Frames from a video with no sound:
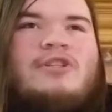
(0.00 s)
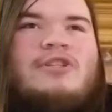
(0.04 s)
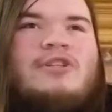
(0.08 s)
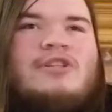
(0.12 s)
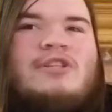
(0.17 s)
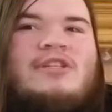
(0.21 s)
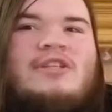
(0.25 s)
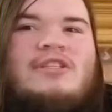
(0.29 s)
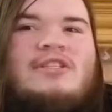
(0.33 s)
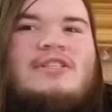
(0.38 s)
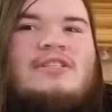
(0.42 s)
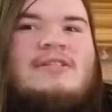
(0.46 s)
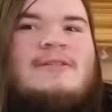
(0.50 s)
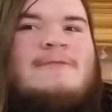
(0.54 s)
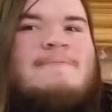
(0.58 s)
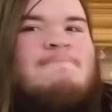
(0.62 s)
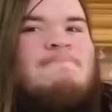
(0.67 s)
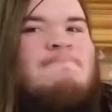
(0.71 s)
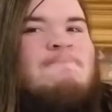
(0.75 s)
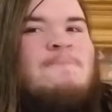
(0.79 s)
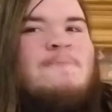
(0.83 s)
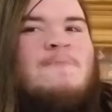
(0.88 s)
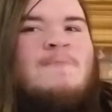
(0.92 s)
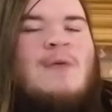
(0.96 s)
to this.
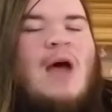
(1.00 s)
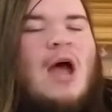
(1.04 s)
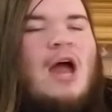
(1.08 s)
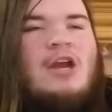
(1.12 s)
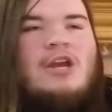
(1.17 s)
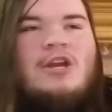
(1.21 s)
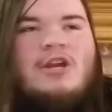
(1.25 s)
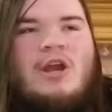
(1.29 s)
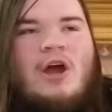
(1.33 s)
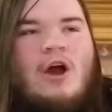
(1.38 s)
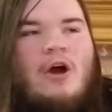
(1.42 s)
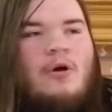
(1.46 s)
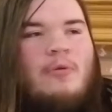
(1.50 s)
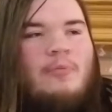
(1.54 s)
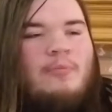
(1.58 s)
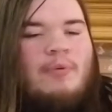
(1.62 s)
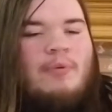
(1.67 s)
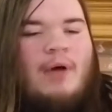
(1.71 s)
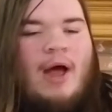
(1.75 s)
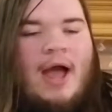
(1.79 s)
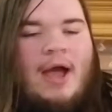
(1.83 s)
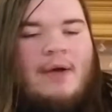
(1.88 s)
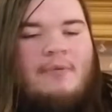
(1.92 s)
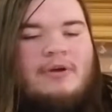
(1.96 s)

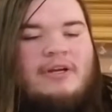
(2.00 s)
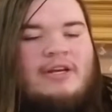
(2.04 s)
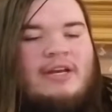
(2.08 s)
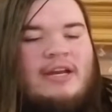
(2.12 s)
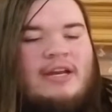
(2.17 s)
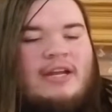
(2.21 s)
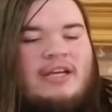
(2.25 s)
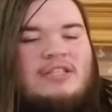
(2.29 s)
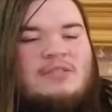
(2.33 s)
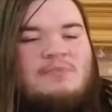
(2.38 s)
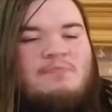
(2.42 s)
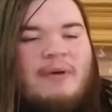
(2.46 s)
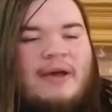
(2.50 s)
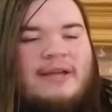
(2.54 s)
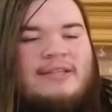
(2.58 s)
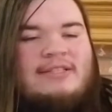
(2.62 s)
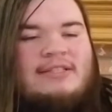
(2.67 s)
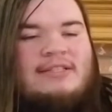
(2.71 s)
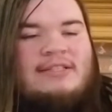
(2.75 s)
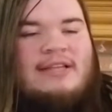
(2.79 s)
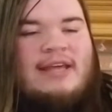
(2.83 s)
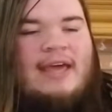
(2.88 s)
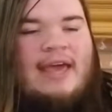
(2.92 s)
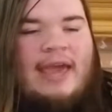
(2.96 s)
Nope, I went in
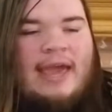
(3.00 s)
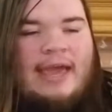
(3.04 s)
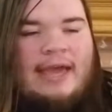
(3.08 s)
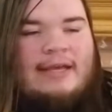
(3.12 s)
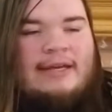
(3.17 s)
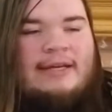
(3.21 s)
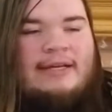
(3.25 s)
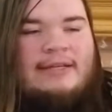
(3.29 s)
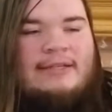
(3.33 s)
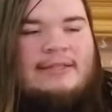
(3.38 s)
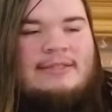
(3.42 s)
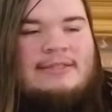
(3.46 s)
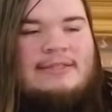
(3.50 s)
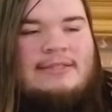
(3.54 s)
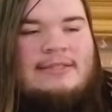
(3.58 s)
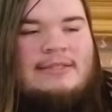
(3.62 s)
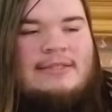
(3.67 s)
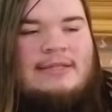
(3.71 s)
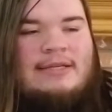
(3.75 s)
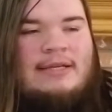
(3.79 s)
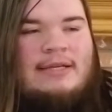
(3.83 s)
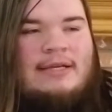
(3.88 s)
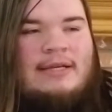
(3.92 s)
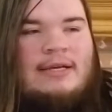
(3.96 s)
expecting to hate it.
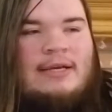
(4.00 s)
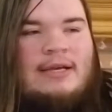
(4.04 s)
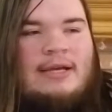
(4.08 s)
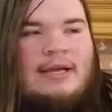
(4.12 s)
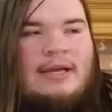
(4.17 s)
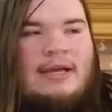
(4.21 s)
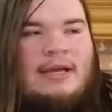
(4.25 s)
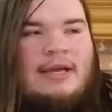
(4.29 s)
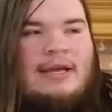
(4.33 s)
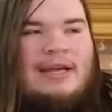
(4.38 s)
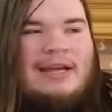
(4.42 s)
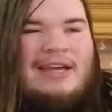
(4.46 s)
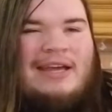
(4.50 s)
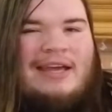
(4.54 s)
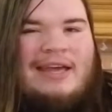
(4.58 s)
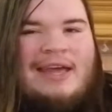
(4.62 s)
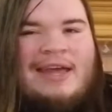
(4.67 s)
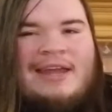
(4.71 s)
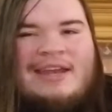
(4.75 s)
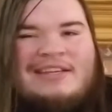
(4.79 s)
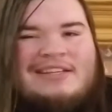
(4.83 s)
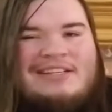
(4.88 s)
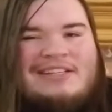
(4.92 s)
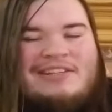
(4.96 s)

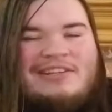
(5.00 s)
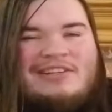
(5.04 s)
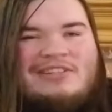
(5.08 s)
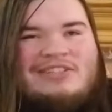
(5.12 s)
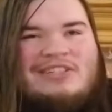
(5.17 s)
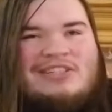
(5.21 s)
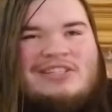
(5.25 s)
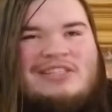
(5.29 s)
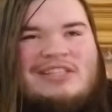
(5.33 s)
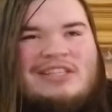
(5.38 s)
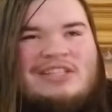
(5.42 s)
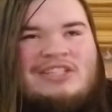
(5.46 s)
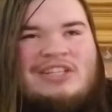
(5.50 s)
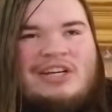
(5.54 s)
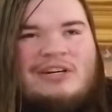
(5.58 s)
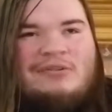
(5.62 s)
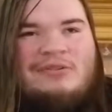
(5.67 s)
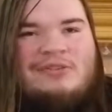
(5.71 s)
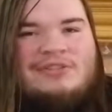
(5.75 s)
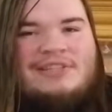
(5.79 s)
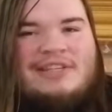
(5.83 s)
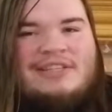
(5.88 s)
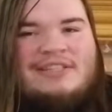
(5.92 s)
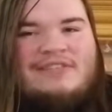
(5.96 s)
And there's just the
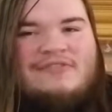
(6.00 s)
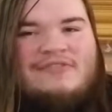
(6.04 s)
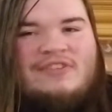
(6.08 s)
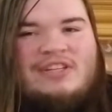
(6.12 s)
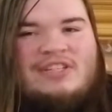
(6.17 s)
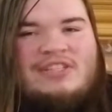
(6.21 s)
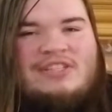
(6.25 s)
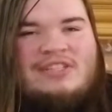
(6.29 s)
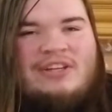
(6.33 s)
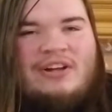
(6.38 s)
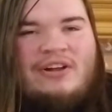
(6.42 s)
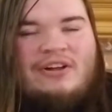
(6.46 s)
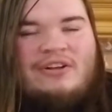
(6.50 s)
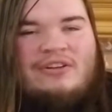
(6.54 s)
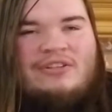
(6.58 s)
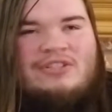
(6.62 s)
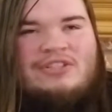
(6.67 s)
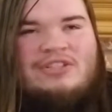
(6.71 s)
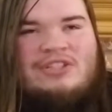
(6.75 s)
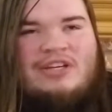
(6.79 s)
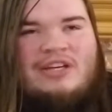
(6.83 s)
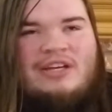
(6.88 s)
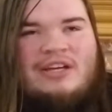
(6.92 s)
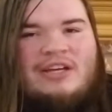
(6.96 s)
general sense of
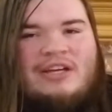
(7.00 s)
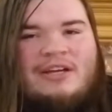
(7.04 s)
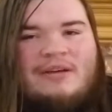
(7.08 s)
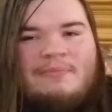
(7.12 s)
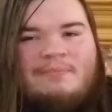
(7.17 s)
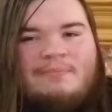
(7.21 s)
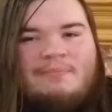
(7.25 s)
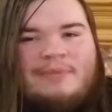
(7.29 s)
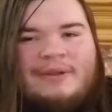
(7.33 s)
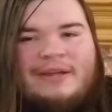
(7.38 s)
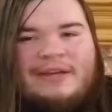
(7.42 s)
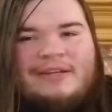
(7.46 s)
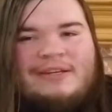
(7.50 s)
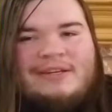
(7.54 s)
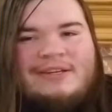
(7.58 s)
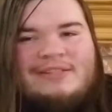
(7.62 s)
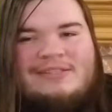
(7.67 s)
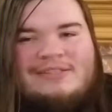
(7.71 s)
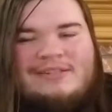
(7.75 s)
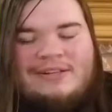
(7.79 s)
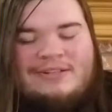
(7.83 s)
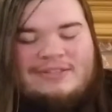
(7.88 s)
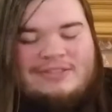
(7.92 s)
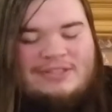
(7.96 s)
nostalgia, blatant
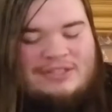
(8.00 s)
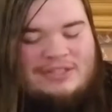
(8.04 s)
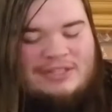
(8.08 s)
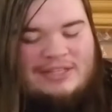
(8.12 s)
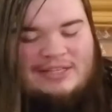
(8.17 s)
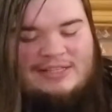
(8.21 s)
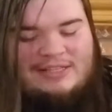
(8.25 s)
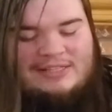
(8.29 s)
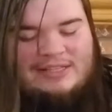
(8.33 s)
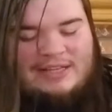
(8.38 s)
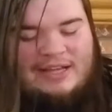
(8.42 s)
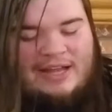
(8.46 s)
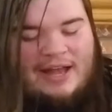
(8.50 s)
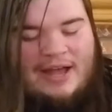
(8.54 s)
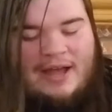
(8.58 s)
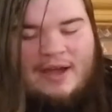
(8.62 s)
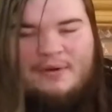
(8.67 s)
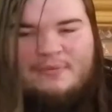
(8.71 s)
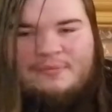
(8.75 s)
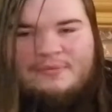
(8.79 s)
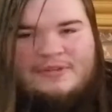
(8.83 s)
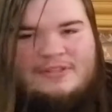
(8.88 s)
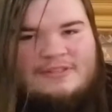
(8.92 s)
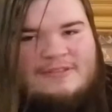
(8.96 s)
nostalgia teasing.
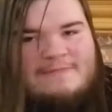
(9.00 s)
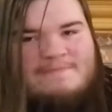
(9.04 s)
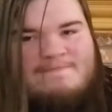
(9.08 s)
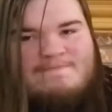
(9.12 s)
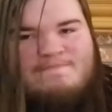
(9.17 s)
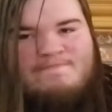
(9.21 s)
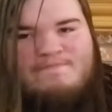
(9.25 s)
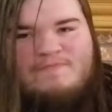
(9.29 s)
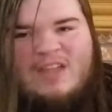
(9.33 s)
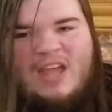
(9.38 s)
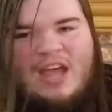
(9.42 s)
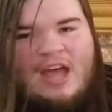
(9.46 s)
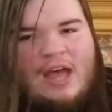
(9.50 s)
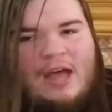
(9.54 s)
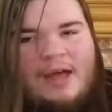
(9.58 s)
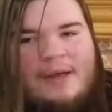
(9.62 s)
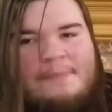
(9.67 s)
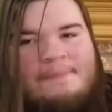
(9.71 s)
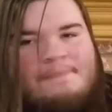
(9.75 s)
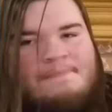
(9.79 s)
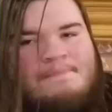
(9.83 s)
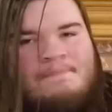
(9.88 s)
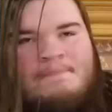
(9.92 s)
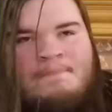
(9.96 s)
I was, nah.
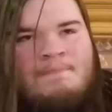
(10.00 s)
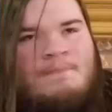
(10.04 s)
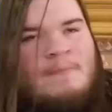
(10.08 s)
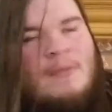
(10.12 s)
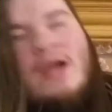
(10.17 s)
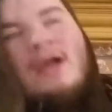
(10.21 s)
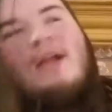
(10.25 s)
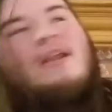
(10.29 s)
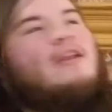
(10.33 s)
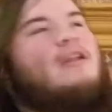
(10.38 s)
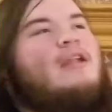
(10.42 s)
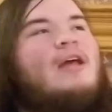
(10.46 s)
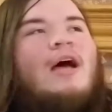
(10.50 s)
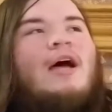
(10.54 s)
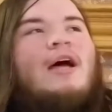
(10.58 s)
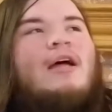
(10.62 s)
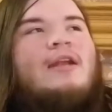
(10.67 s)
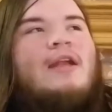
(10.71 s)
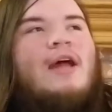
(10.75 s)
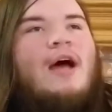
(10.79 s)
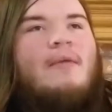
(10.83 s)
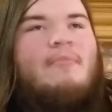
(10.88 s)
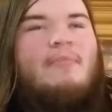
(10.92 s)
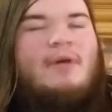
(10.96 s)

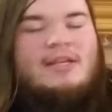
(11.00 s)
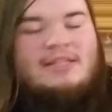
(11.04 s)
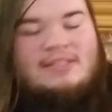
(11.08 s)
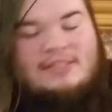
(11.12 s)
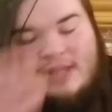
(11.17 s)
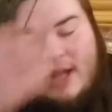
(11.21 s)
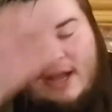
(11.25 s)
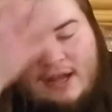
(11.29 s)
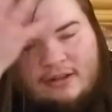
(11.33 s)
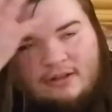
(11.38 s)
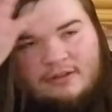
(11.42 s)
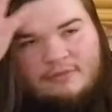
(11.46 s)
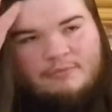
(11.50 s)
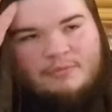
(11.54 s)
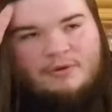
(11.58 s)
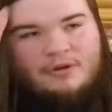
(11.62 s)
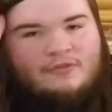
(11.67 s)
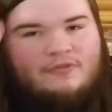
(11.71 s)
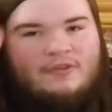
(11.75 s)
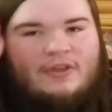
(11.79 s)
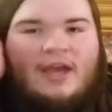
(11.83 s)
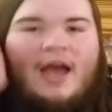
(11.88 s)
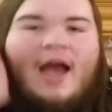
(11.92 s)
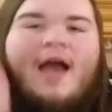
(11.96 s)
No, not my style of
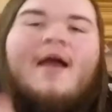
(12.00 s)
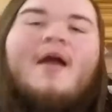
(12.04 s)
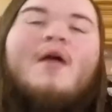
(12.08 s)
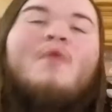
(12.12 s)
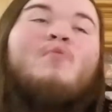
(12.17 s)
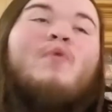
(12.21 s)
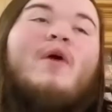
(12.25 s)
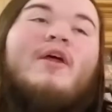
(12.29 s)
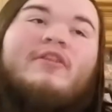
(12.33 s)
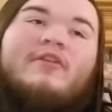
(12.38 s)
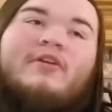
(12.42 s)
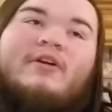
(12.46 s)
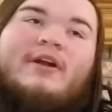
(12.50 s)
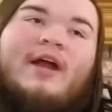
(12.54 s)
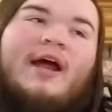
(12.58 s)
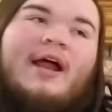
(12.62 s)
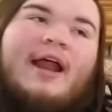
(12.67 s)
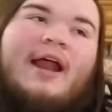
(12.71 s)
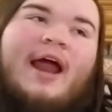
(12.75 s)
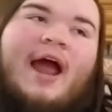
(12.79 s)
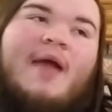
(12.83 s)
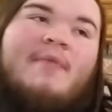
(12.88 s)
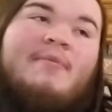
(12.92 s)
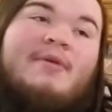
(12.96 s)
movie. Whether or
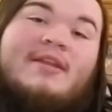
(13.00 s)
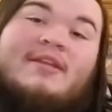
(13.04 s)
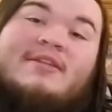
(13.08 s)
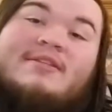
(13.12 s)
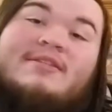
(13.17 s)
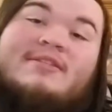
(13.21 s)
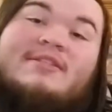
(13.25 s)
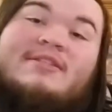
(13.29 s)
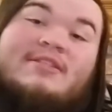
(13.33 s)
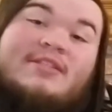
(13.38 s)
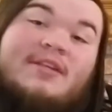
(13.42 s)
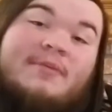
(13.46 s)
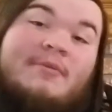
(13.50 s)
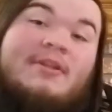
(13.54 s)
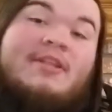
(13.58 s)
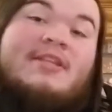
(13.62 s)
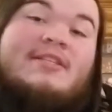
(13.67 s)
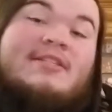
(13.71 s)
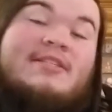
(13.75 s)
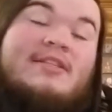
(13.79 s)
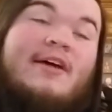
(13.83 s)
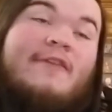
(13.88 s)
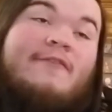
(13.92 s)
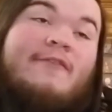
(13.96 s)
not, some of
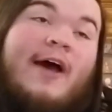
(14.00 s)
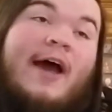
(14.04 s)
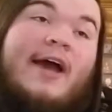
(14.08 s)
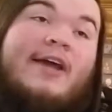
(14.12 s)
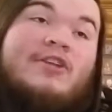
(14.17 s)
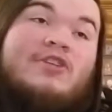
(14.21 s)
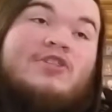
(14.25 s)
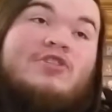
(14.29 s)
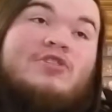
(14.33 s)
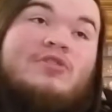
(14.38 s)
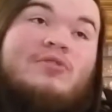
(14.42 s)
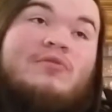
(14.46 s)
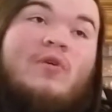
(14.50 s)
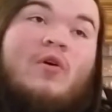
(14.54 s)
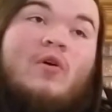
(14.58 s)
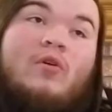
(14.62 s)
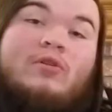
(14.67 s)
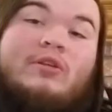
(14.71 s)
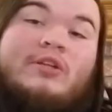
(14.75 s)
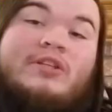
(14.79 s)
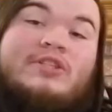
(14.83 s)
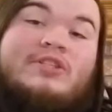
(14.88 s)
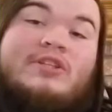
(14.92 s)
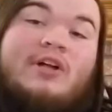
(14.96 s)
this stuff I do
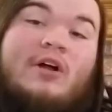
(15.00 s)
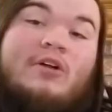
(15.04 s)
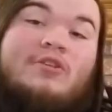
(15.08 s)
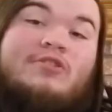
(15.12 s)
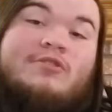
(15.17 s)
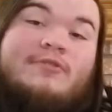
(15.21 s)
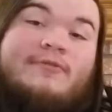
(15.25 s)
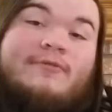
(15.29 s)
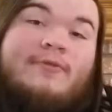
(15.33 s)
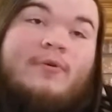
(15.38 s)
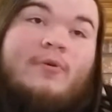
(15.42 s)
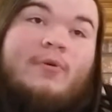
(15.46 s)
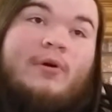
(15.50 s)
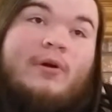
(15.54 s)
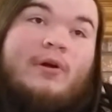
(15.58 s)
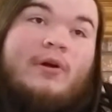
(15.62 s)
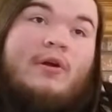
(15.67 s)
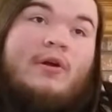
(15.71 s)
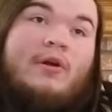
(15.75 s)
hold nostalgia for.